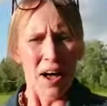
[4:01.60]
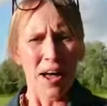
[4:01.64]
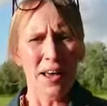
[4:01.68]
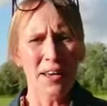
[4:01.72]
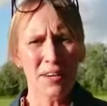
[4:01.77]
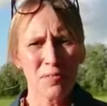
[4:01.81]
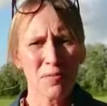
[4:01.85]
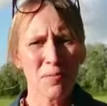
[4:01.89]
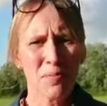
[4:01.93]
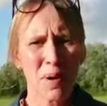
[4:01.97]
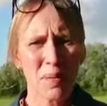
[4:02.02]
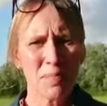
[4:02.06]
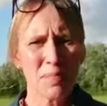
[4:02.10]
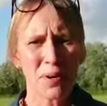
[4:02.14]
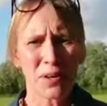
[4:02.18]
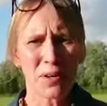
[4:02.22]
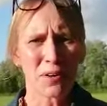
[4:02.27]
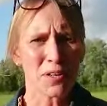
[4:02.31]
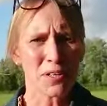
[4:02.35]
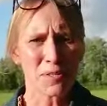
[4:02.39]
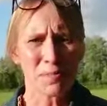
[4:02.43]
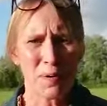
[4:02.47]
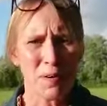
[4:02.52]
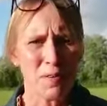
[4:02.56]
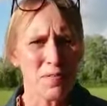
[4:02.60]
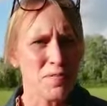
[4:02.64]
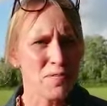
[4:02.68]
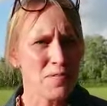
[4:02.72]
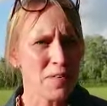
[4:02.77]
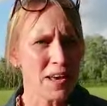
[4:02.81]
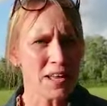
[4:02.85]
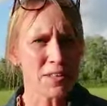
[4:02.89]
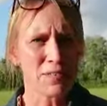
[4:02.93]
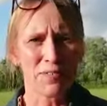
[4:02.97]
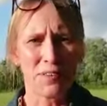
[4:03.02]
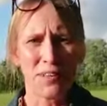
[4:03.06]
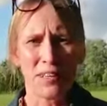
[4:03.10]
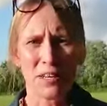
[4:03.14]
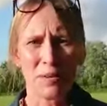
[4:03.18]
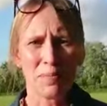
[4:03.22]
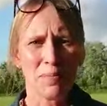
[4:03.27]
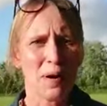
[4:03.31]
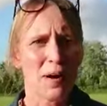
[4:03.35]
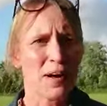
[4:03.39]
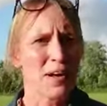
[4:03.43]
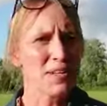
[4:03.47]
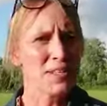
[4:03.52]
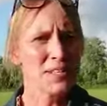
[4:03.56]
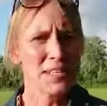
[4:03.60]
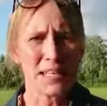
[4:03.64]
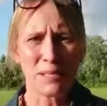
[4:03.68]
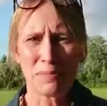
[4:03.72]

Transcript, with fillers: I can remember God's been faithful in the past.